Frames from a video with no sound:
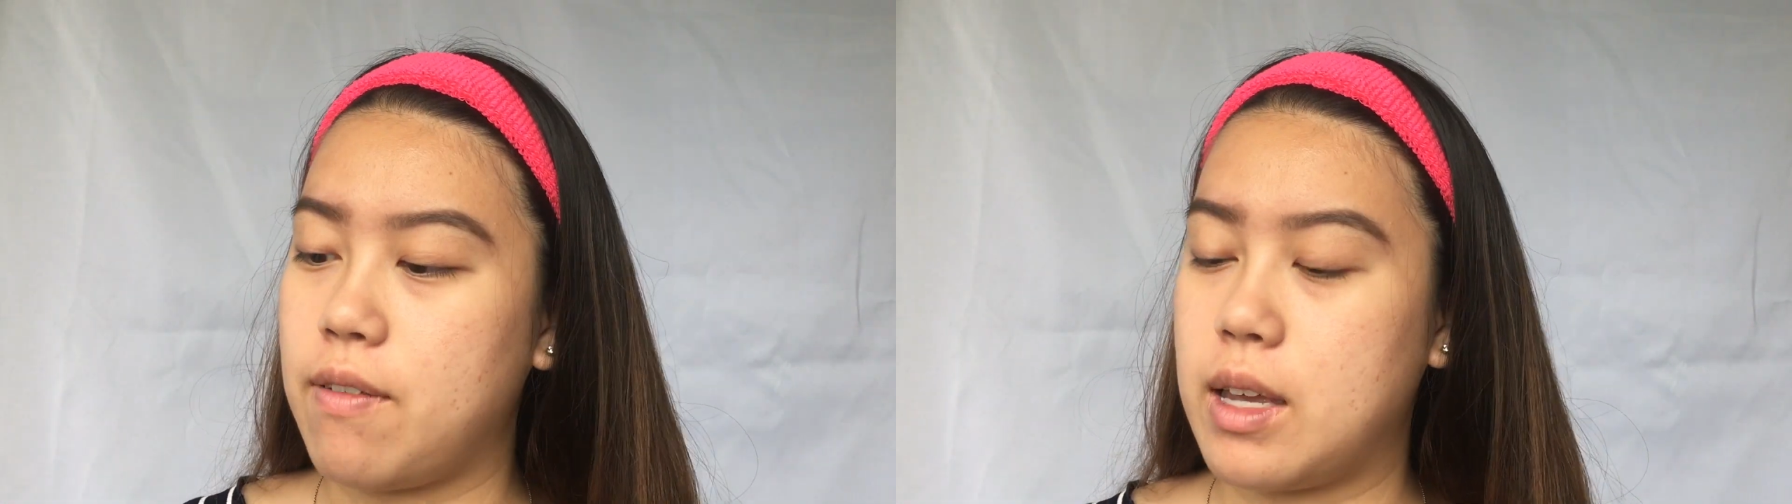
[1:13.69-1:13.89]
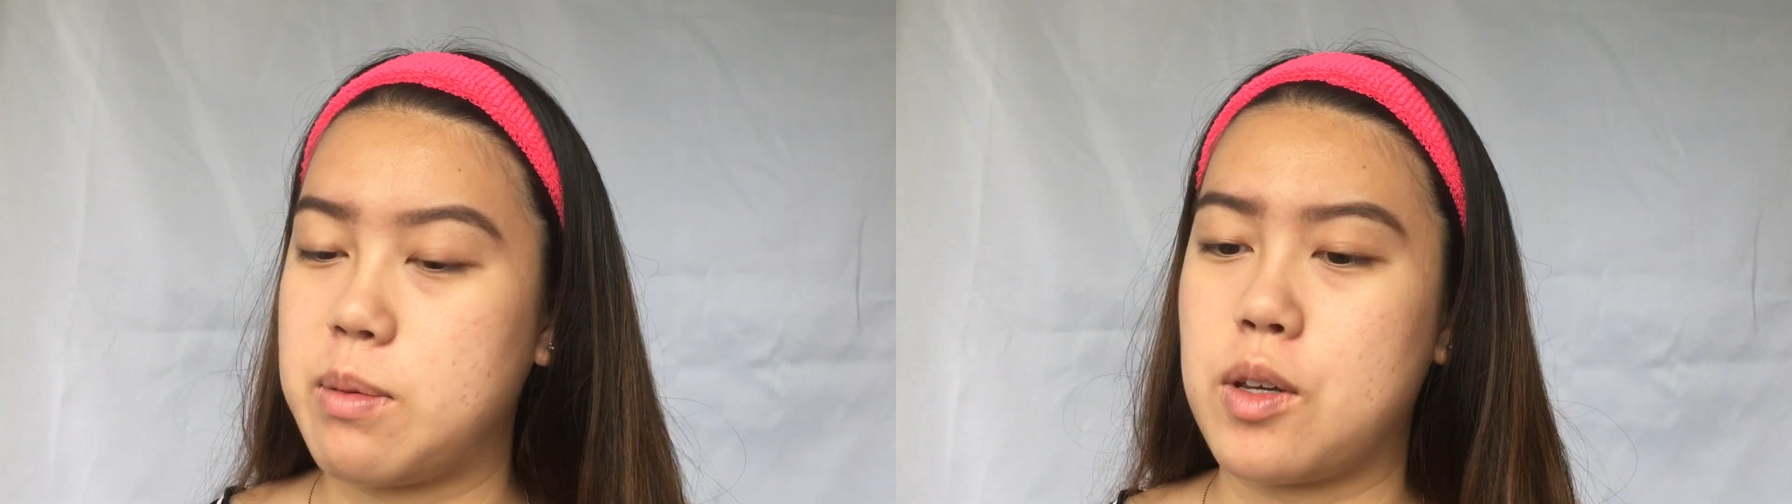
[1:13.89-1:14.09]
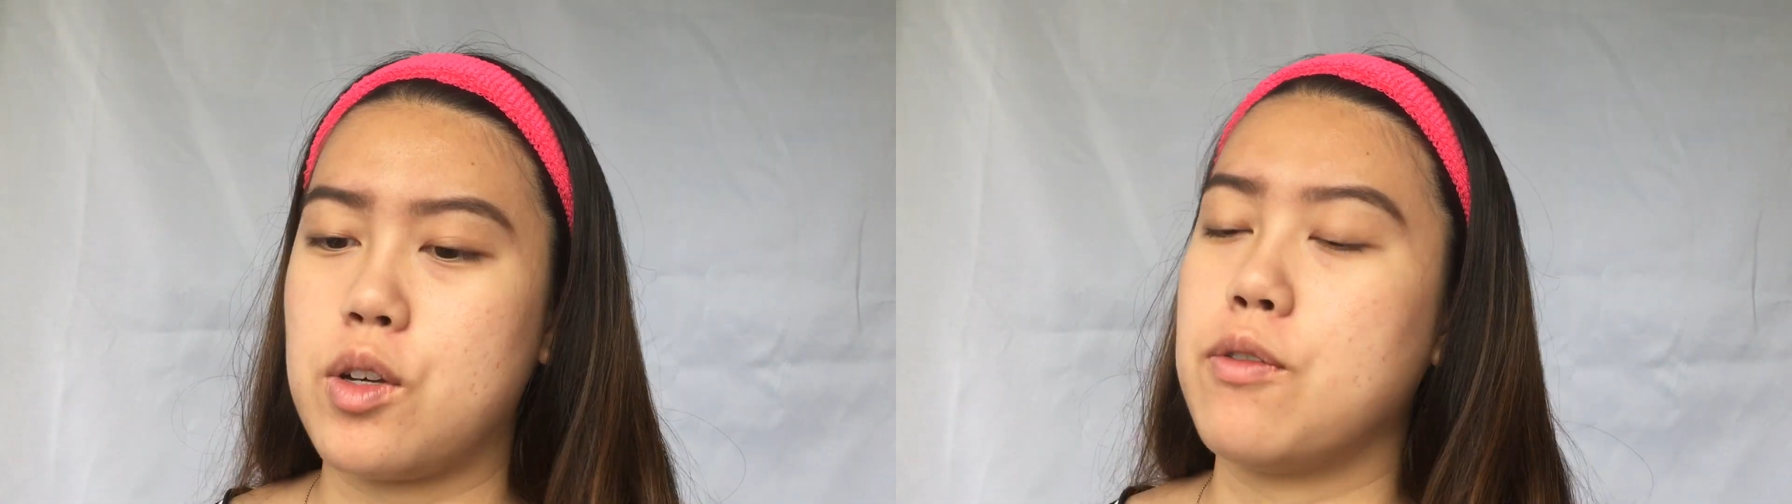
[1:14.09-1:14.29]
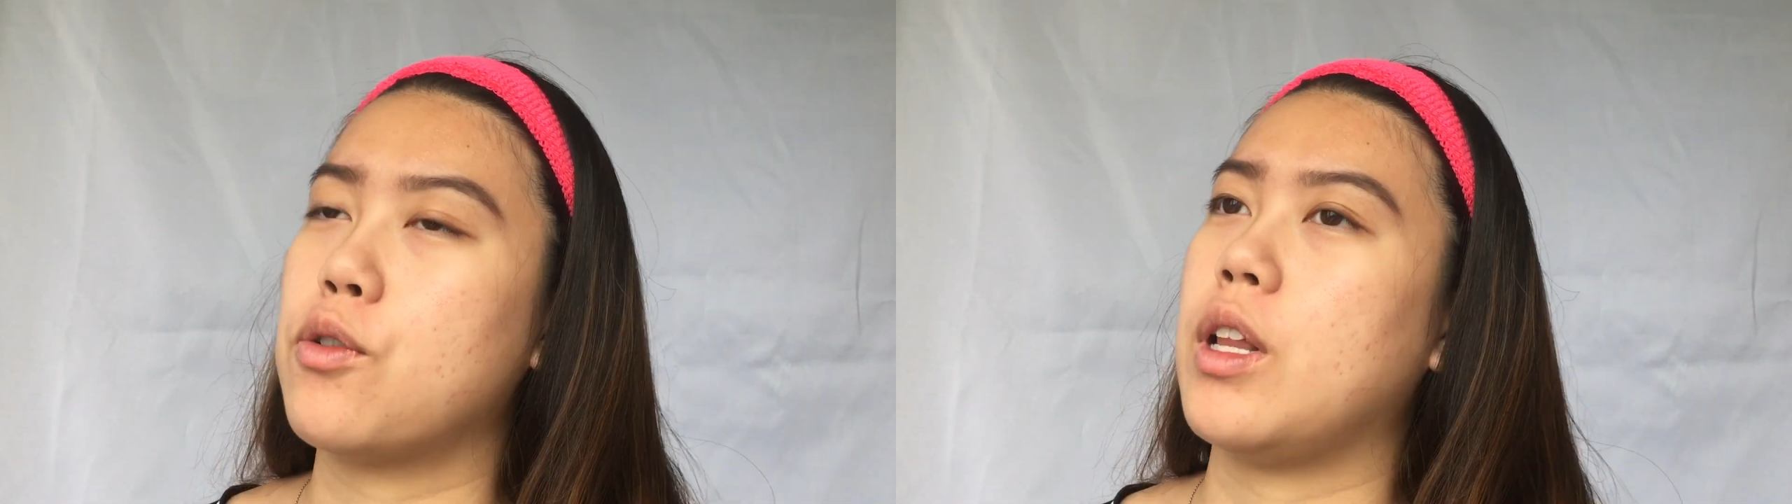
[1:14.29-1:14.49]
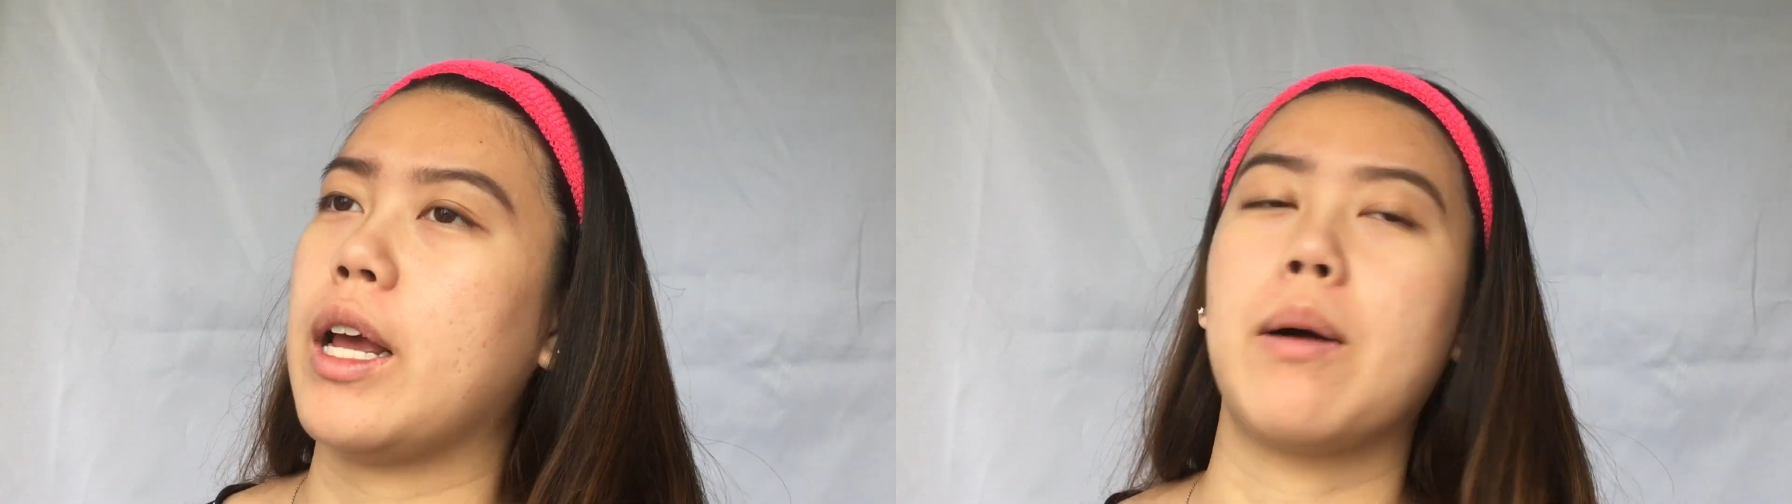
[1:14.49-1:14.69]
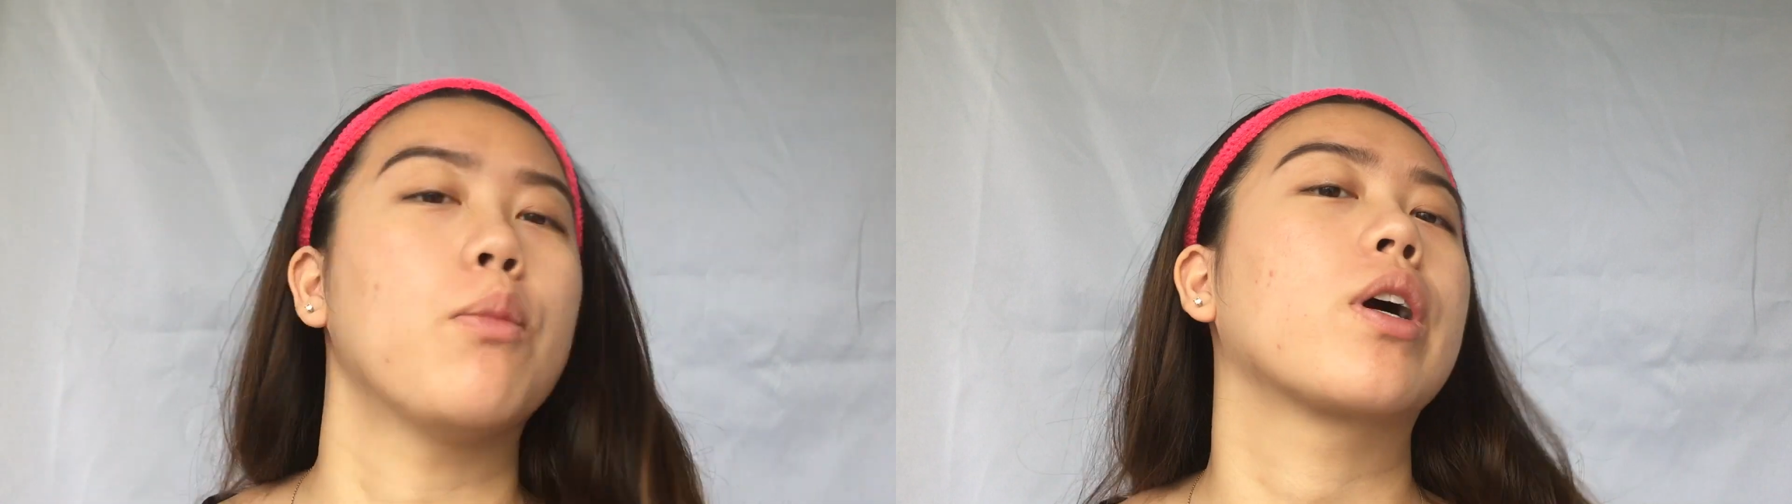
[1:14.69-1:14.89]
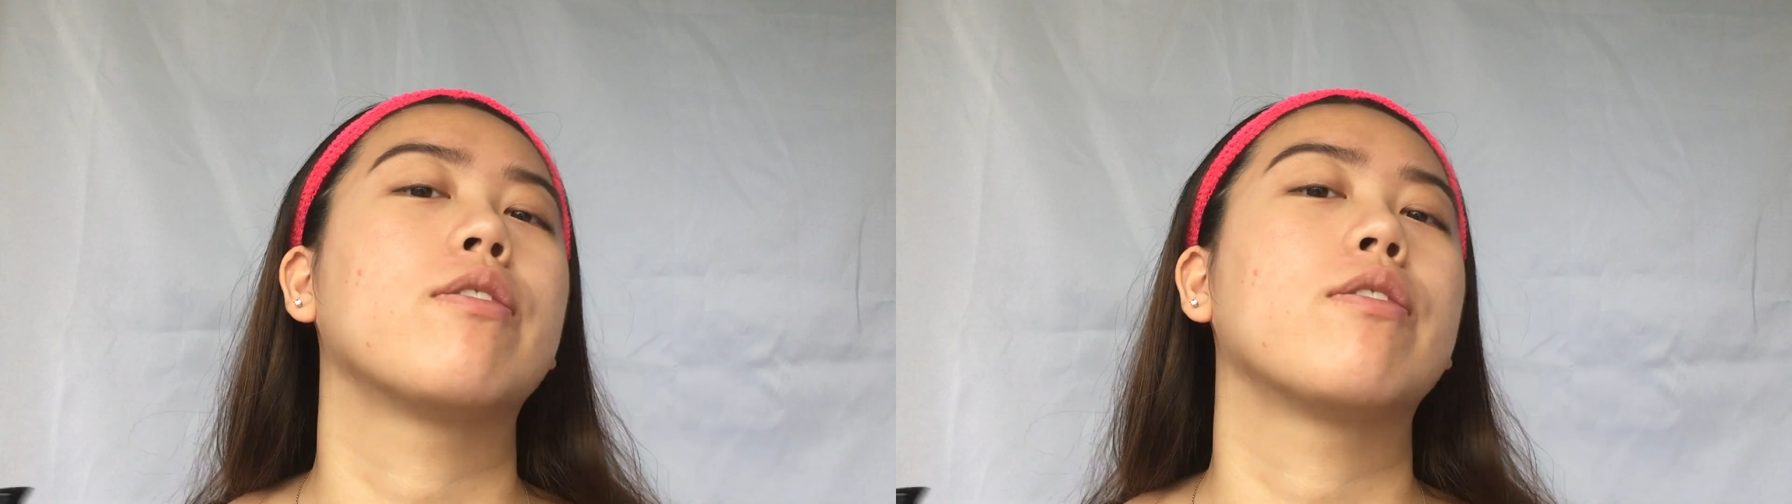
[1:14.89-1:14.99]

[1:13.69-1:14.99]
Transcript: especially for like a more